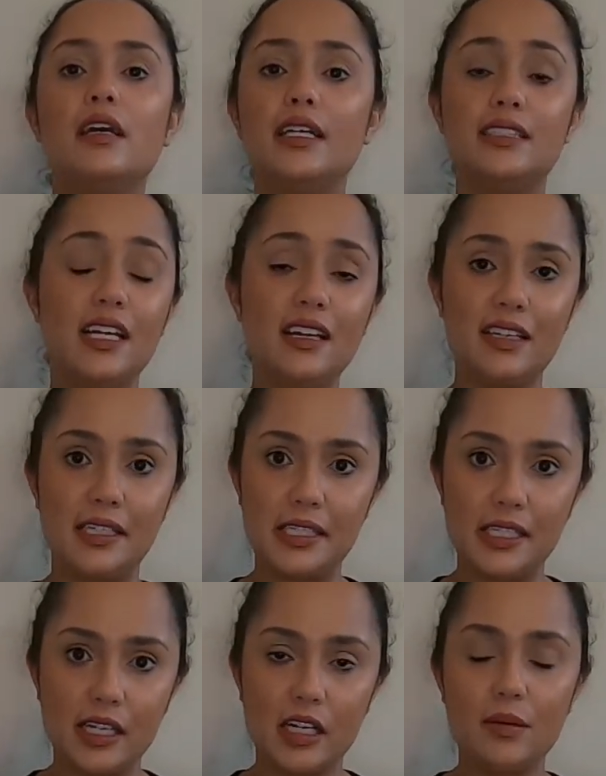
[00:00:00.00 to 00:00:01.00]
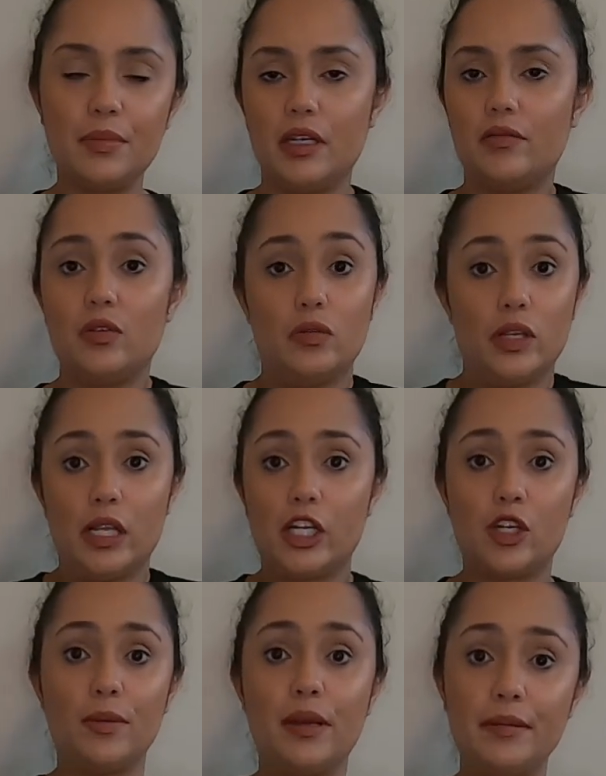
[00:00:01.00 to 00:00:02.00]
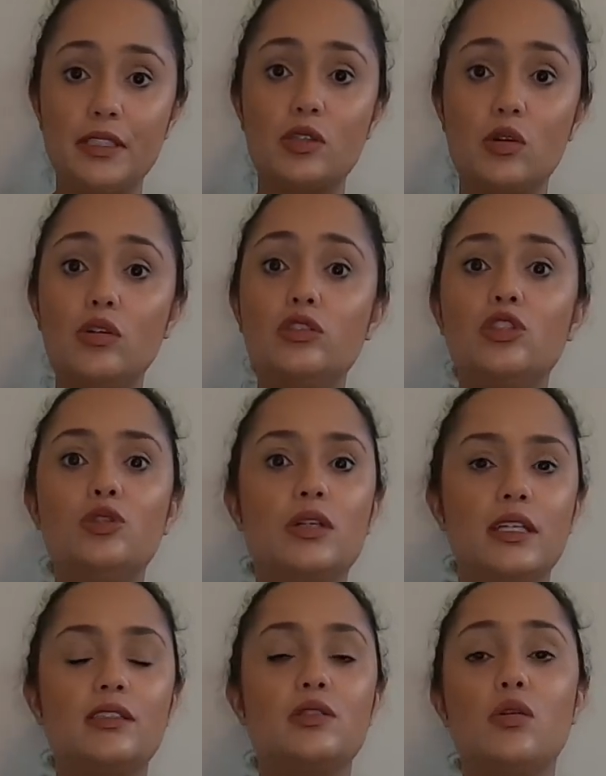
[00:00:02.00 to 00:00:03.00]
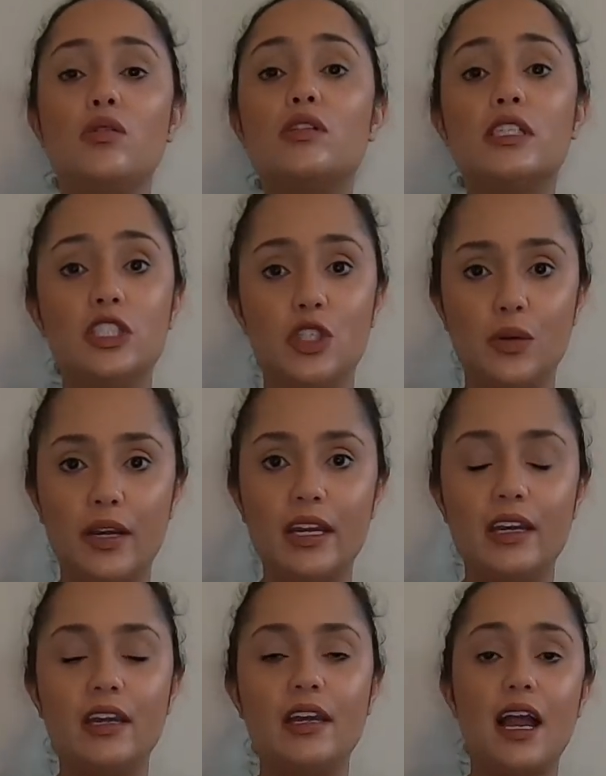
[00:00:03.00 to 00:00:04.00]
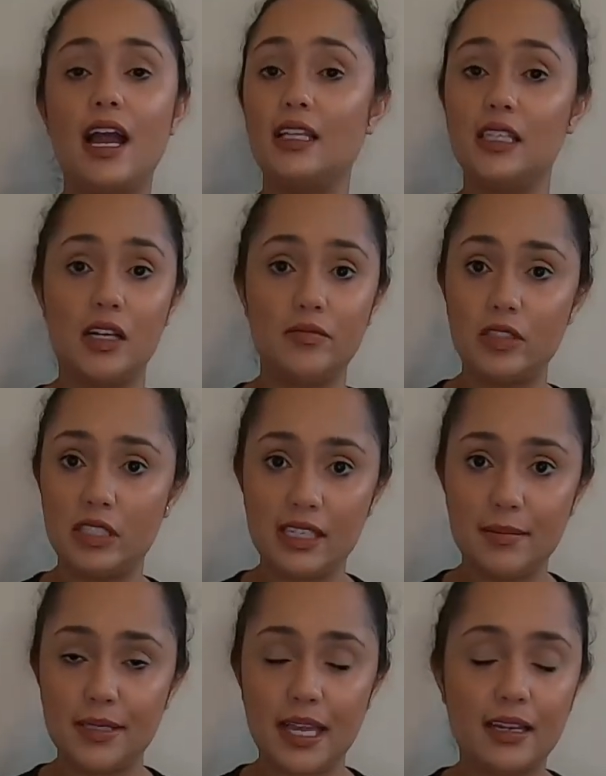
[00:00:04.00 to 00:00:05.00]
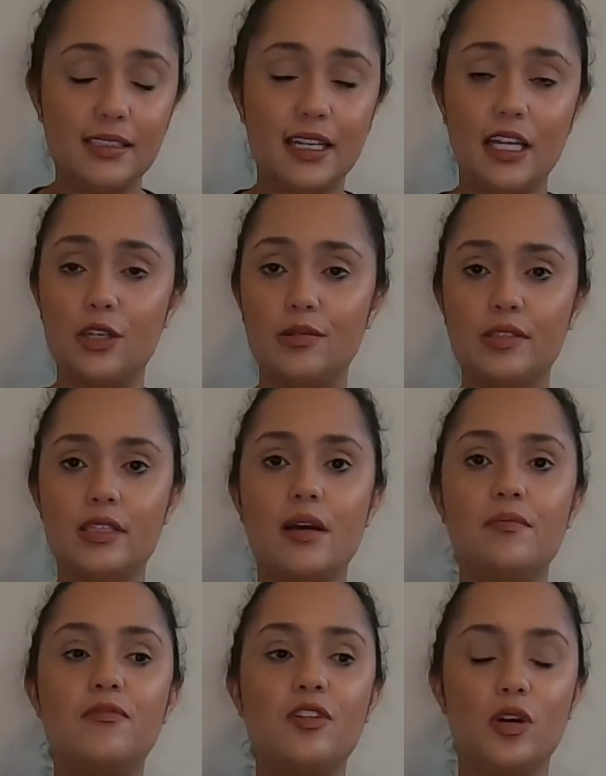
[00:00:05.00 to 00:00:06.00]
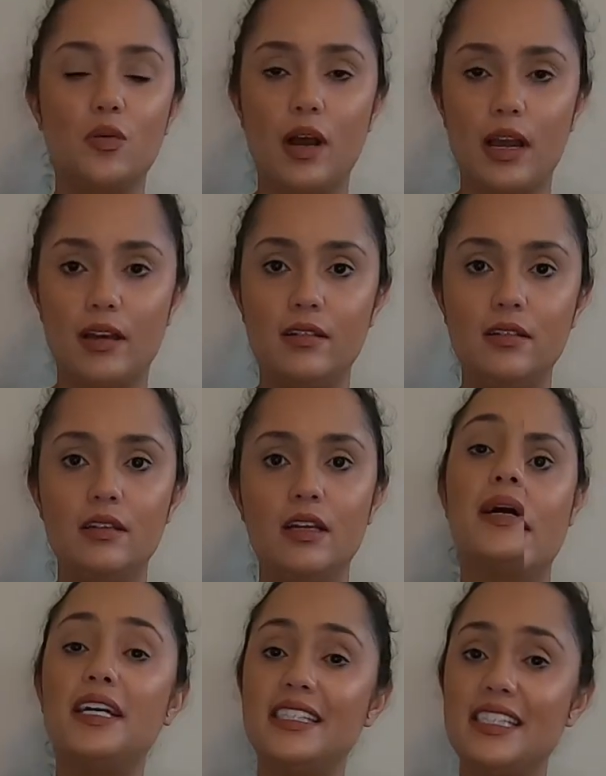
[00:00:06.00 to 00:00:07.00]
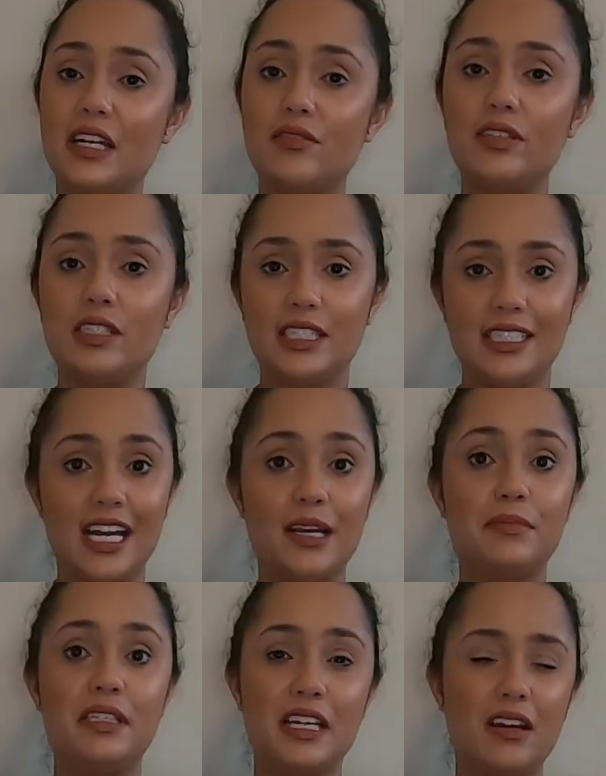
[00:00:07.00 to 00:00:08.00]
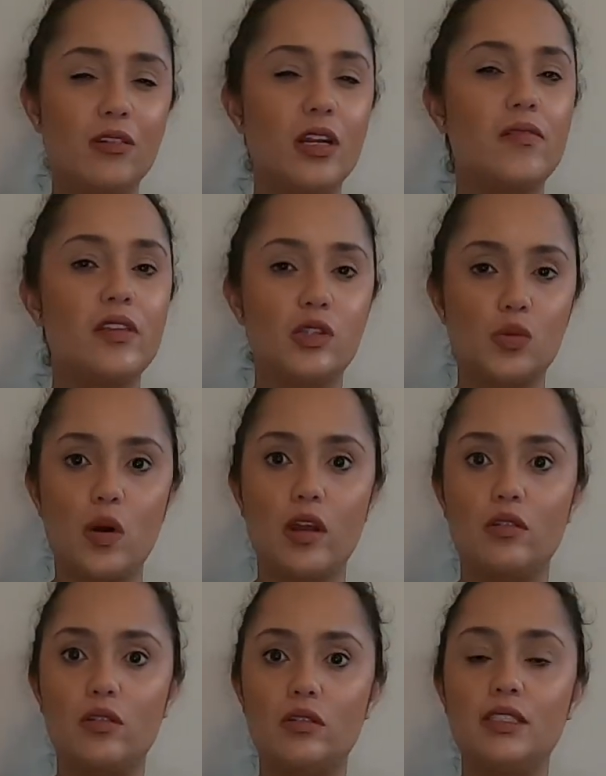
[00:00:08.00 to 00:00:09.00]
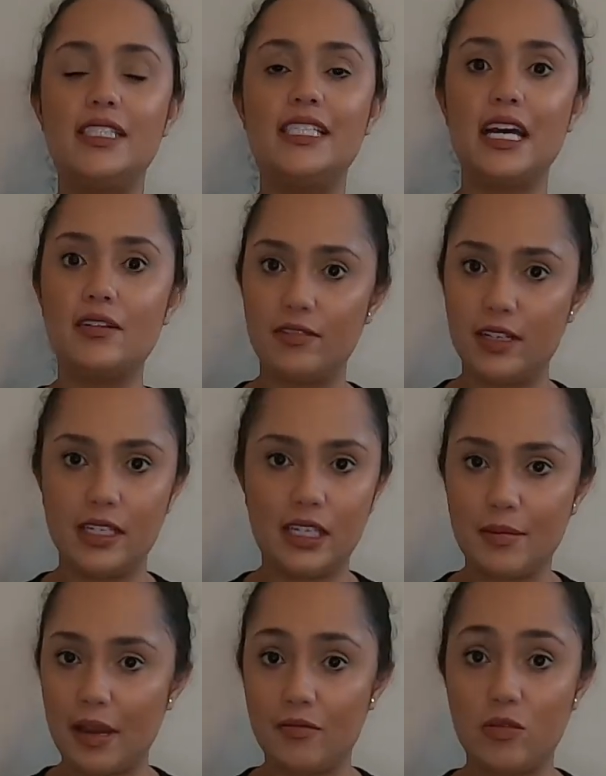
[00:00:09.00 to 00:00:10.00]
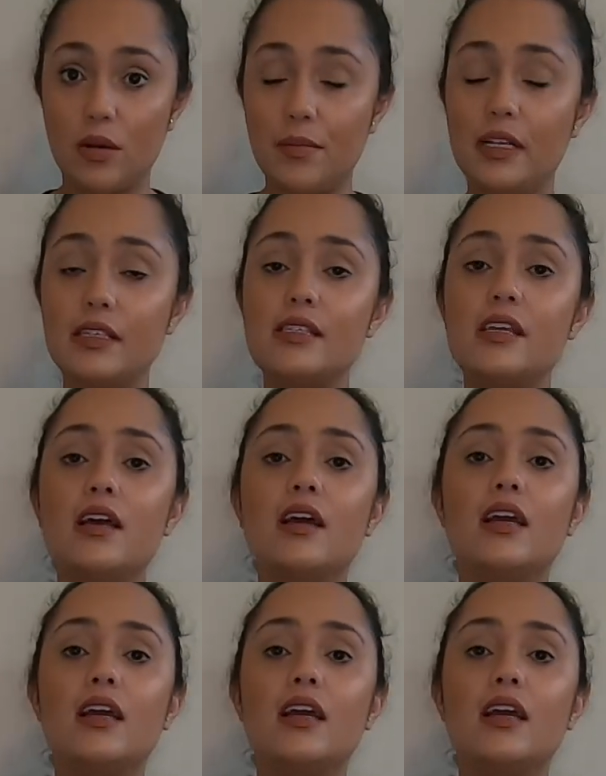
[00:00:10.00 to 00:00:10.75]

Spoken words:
It's not necessary, but if you feel like your baby's cold, you can totally do it. I loved sleep sacks and I used them for a while, but it's definitely time to get rid of the swaddle, definitely by 4 months,